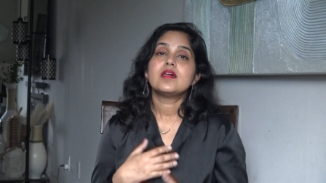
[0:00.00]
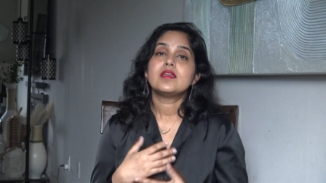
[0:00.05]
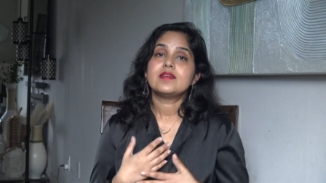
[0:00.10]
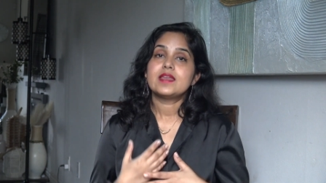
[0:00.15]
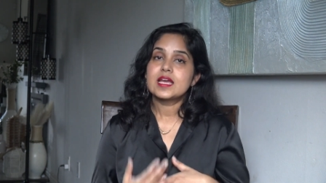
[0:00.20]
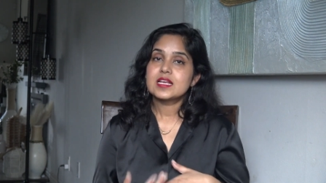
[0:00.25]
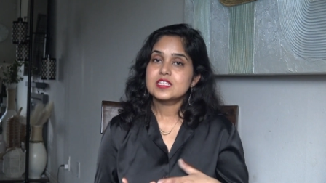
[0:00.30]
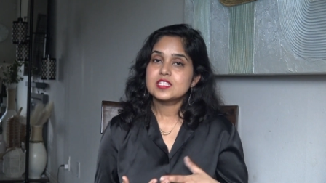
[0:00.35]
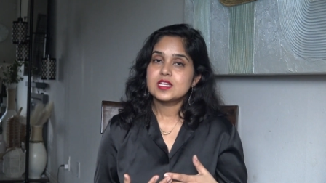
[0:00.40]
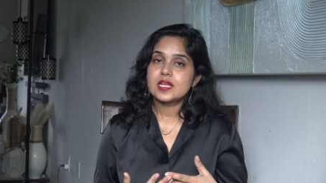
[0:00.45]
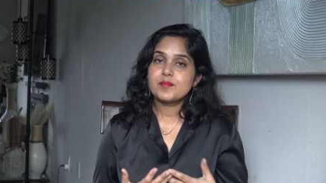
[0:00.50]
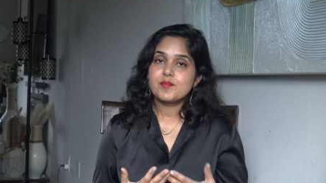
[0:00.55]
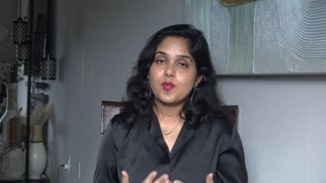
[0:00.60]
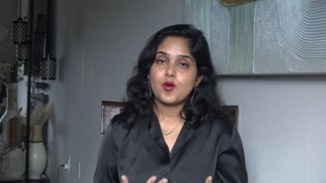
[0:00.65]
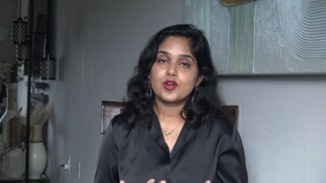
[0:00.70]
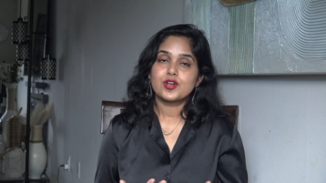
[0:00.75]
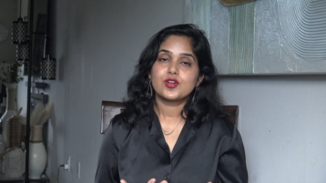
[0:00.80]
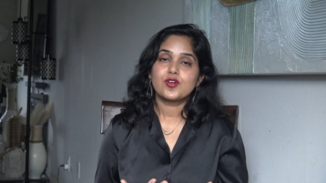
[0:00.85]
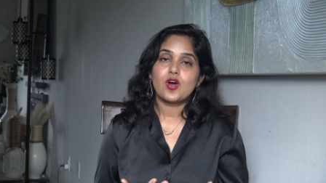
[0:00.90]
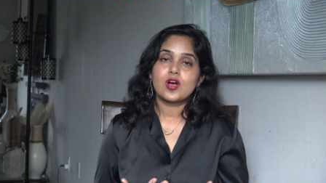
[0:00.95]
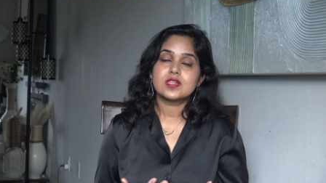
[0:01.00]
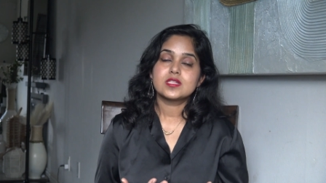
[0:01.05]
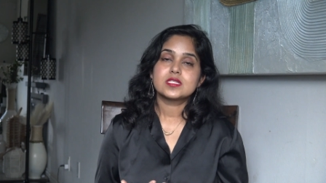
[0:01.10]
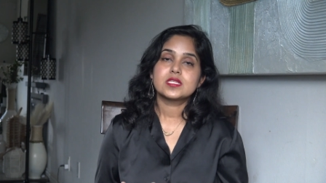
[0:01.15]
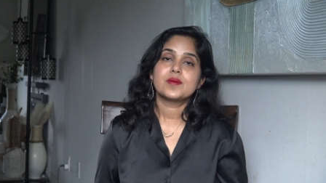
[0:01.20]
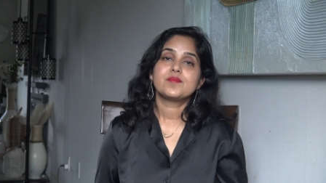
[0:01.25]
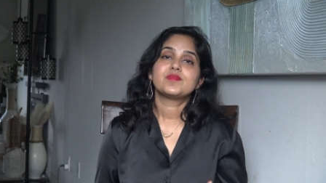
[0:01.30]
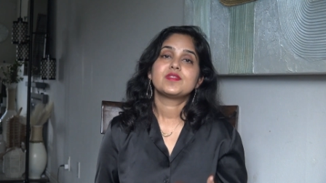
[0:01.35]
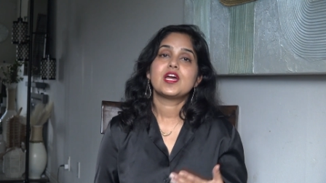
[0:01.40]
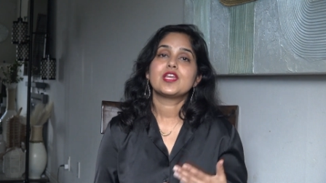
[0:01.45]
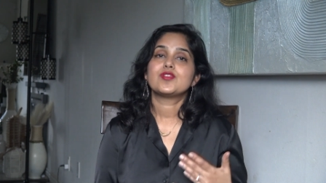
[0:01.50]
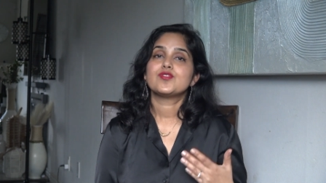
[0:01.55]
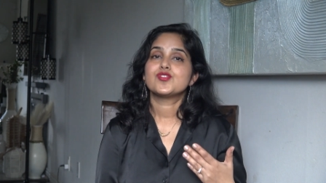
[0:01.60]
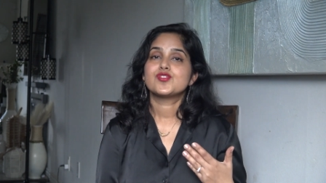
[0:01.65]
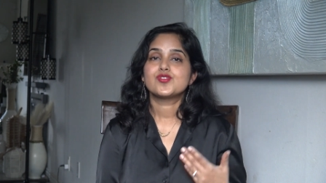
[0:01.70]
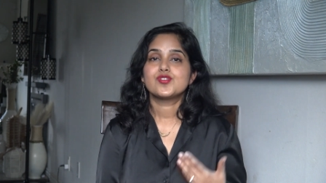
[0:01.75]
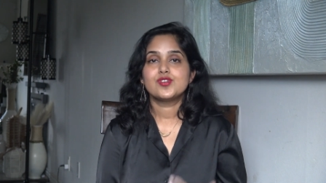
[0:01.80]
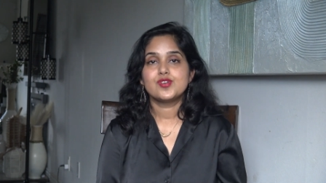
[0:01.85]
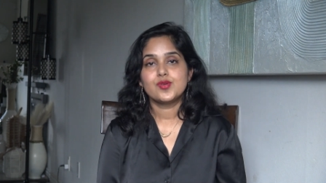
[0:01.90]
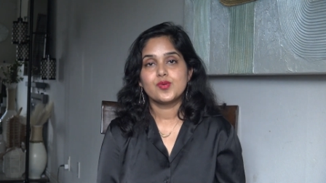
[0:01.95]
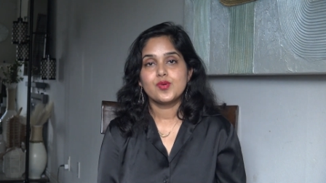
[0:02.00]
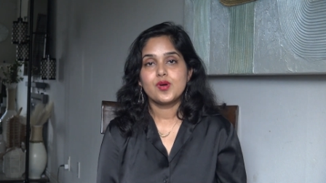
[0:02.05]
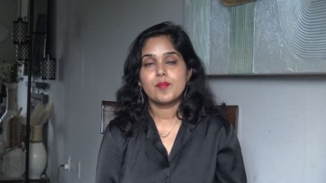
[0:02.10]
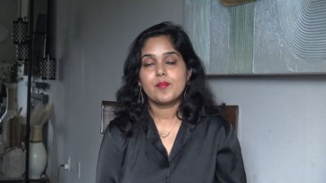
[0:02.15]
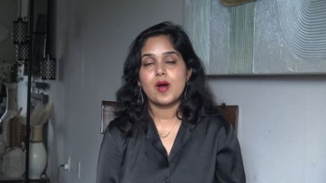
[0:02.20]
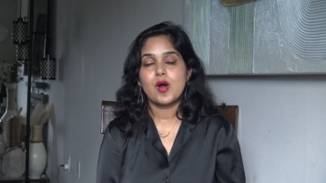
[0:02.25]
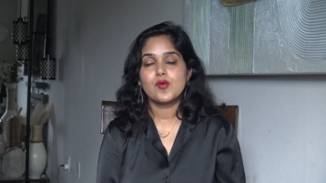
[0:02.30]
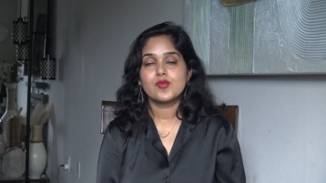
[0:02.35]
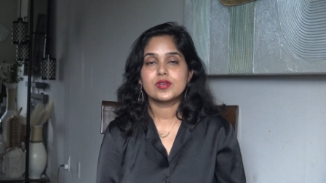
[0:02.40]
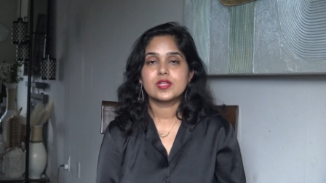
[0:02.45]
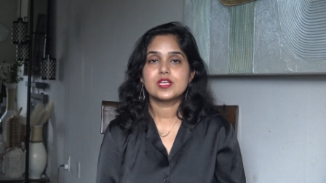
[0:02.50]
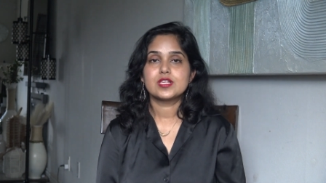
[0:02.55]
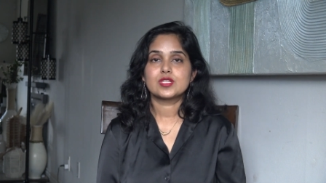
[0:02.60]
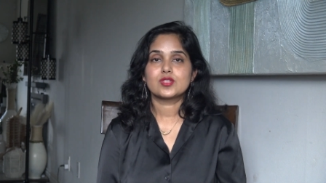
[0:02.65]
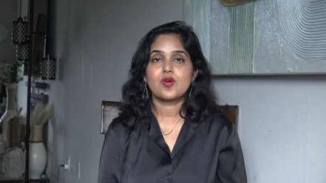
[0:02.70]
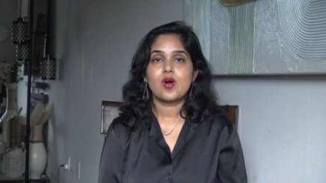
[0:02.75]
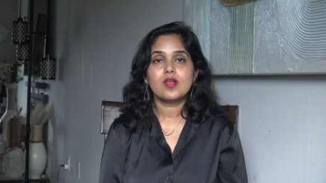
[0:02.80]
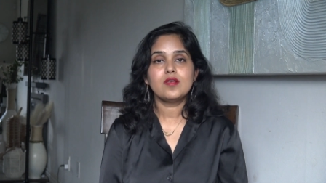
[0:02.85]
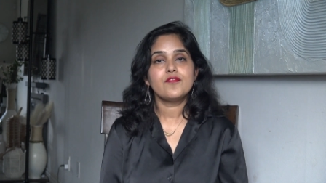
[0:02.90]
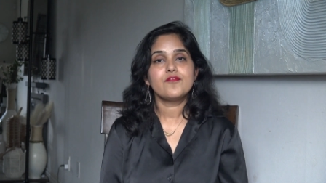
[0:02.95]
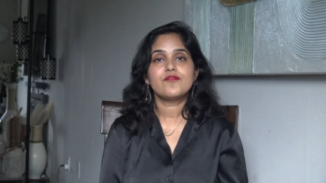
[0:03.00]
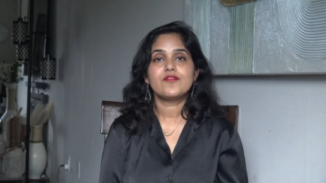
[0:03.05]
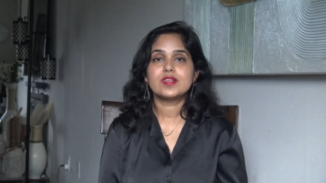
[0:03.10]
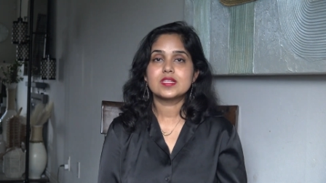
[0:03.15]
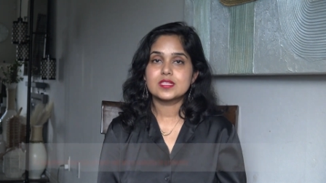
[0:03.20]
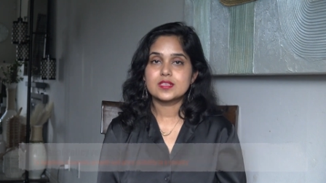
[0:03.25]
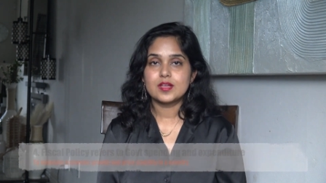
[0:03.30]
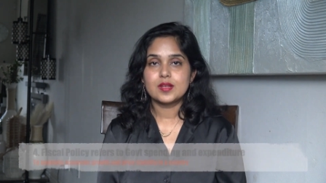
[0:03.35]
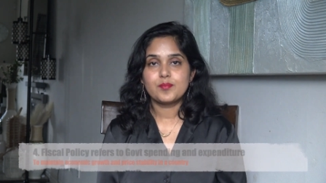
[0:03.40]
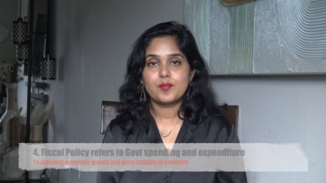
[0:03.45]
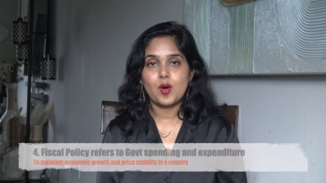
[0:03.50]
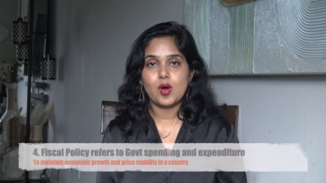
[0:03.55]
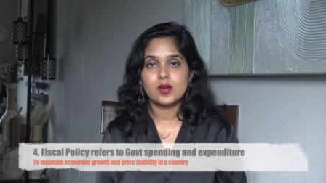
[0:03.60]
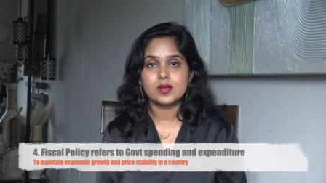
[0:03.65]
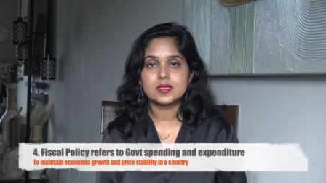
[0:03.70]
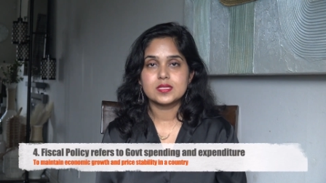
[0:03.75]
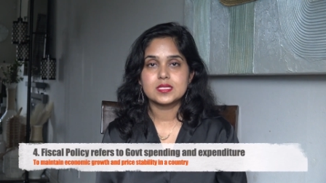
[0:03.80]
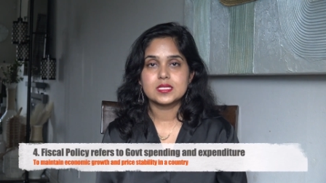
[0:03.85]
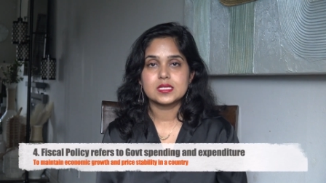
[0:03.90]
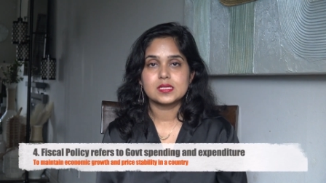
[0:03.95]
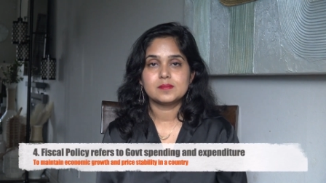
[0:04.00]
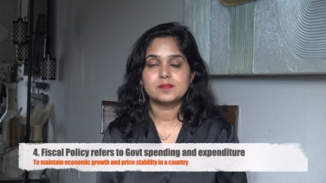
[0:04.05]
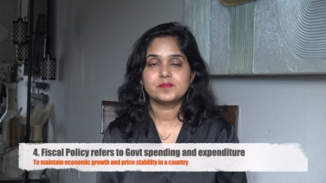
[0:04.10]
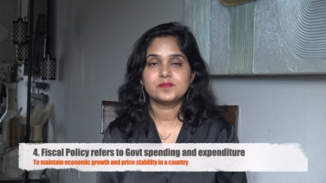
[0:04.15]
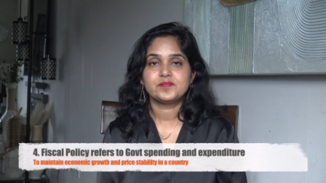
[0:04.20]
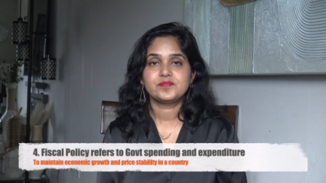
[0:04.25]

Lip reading: Next important concept that you should know about is called fiscal policy.